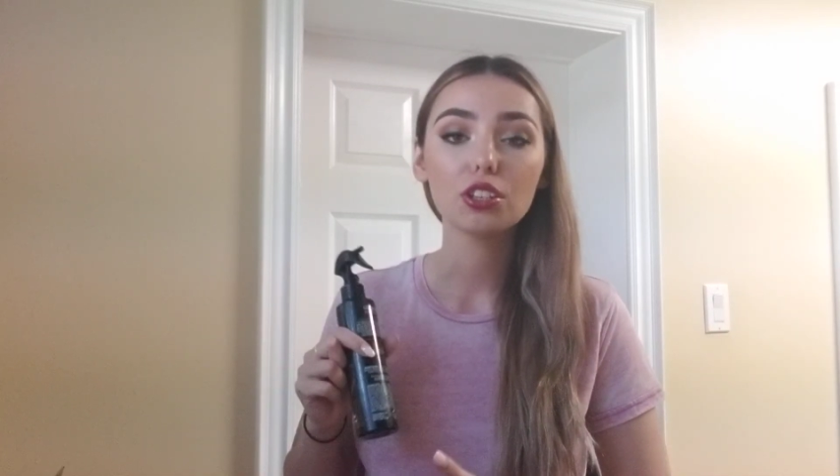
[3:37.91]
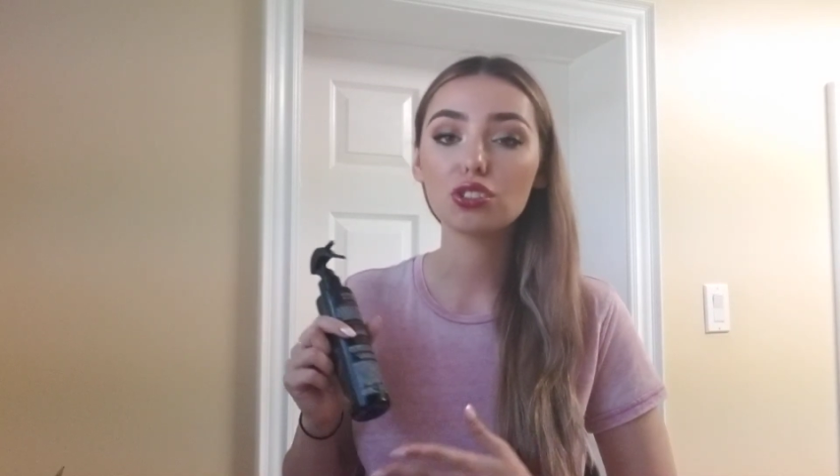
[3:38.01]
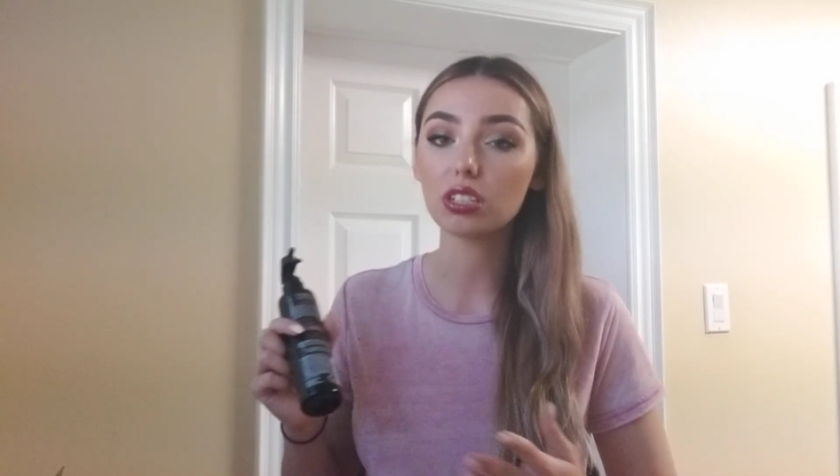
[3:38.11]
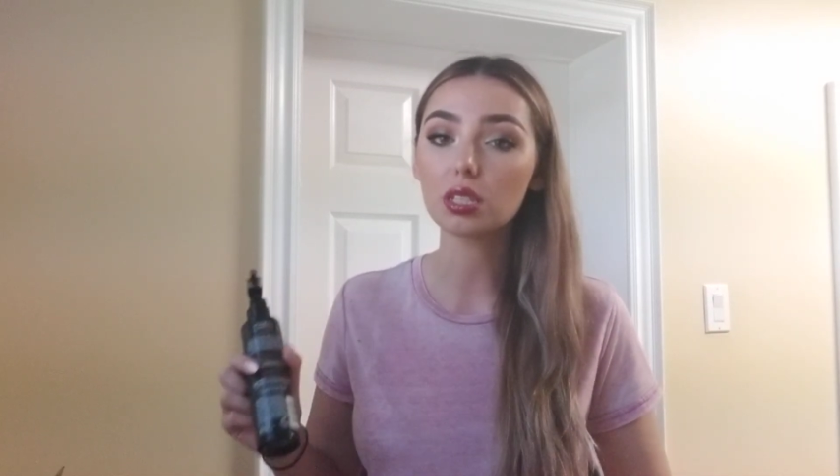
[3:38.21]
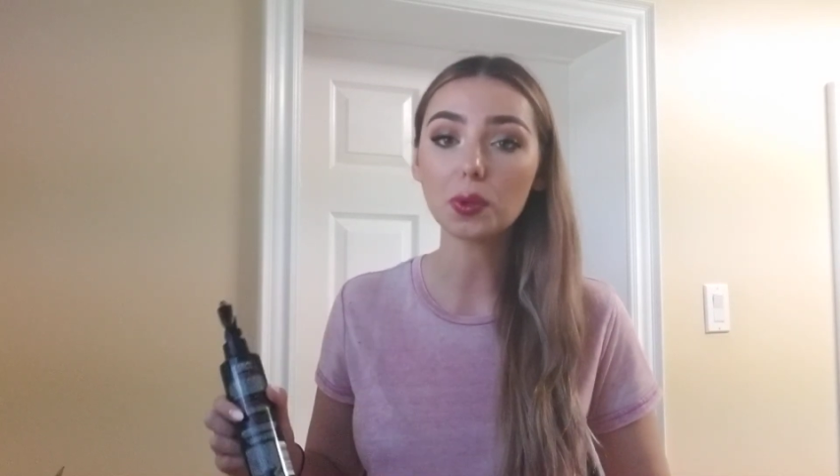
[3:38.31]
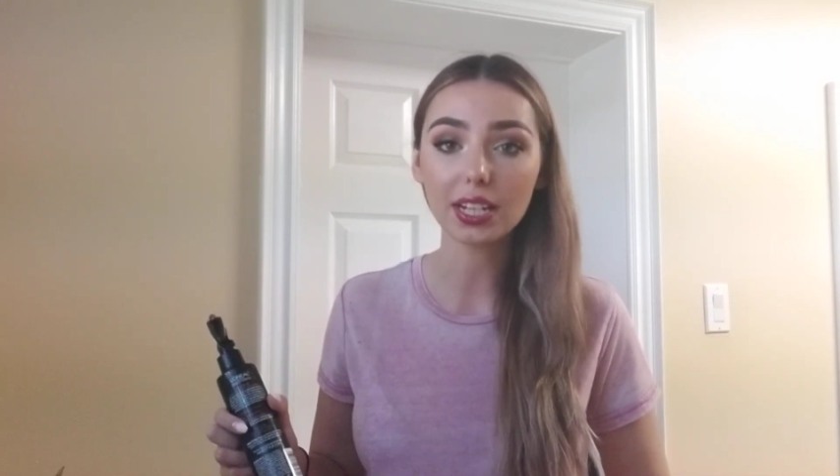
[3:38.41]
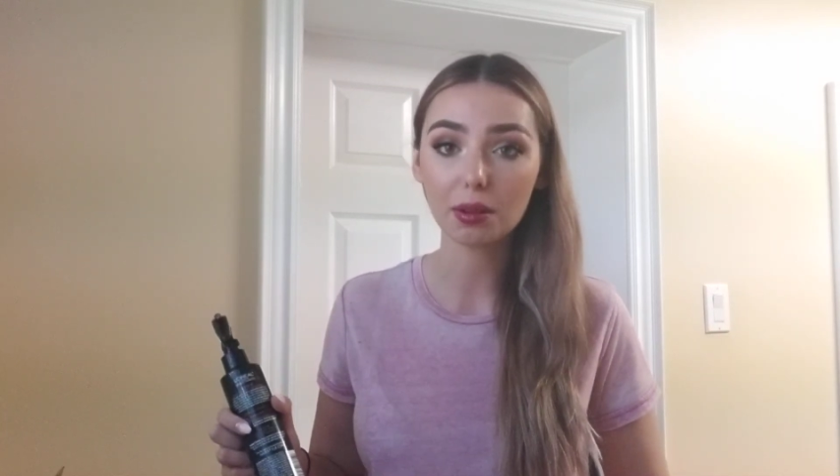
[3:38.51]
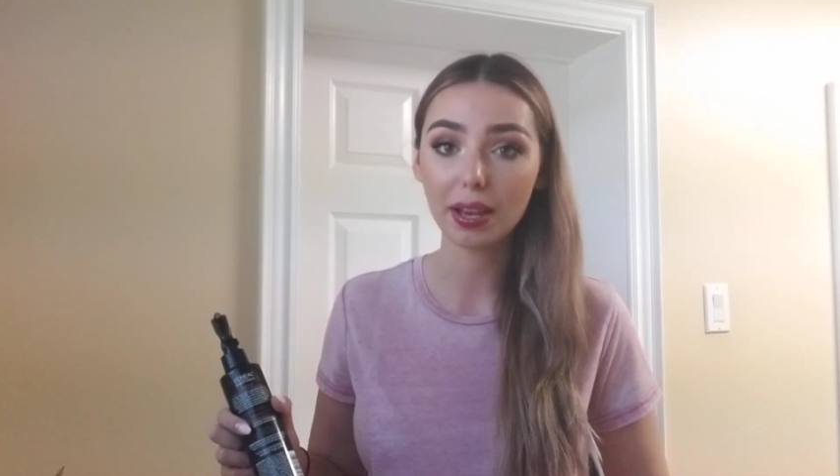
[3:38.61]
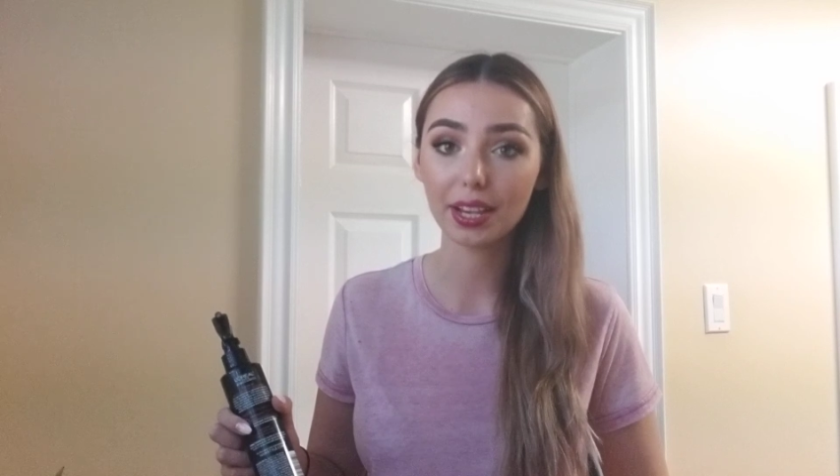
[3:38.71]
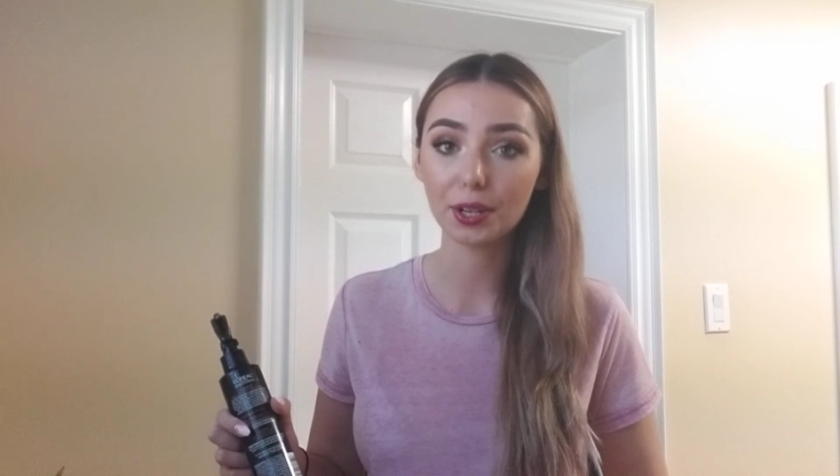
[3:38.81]
just to
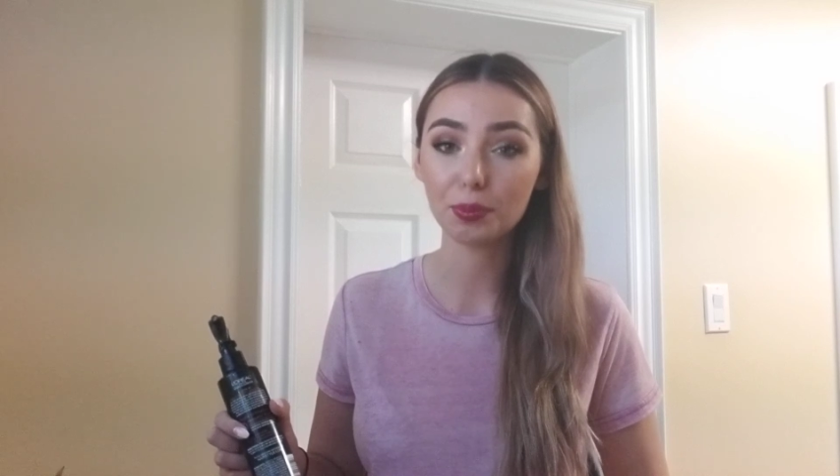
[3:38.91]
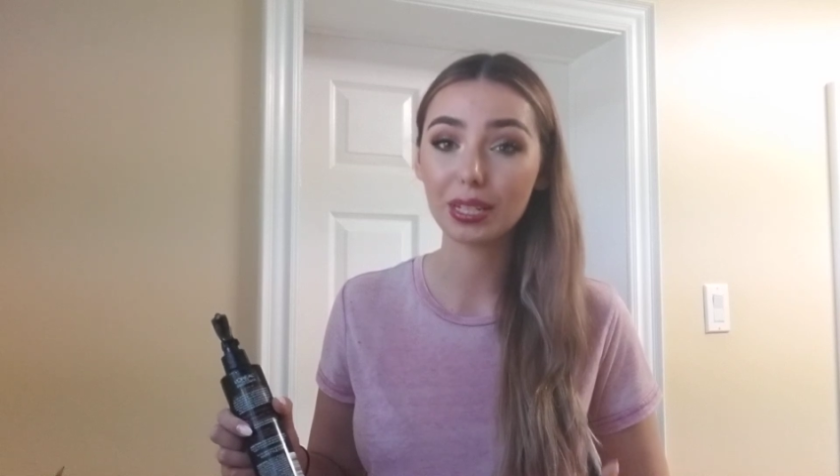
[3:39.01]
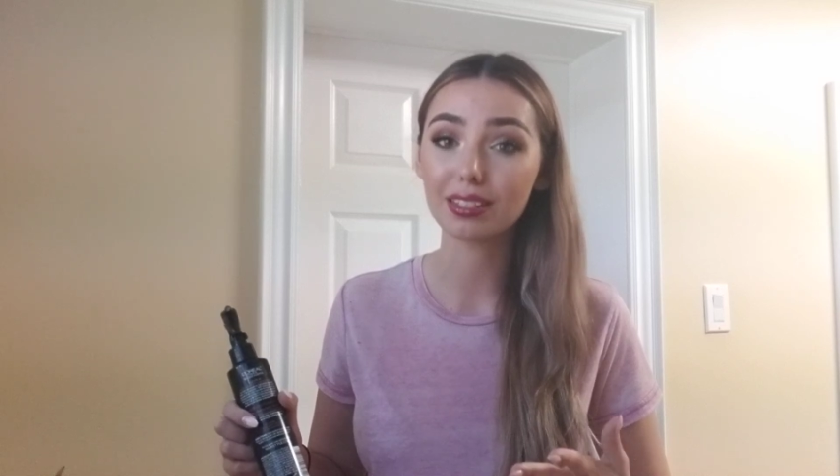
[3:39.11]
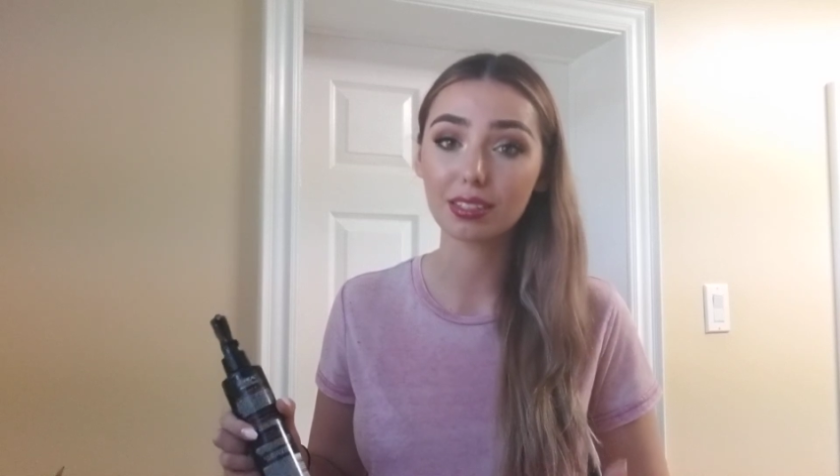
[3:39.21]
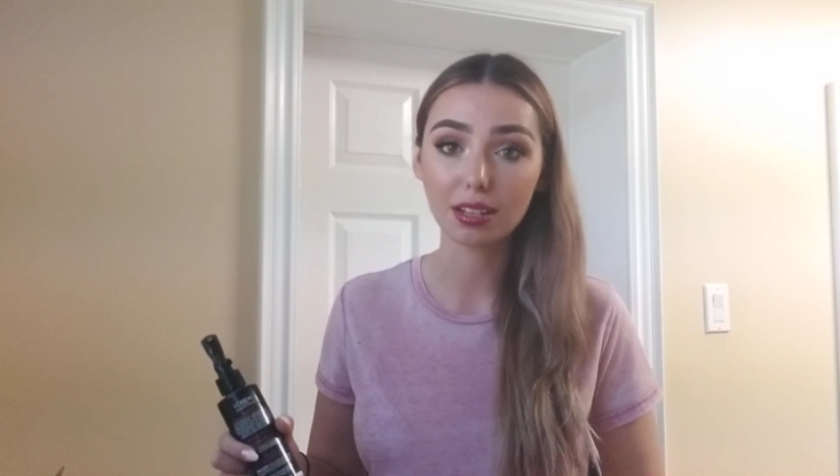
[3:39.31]
protect my hair because it's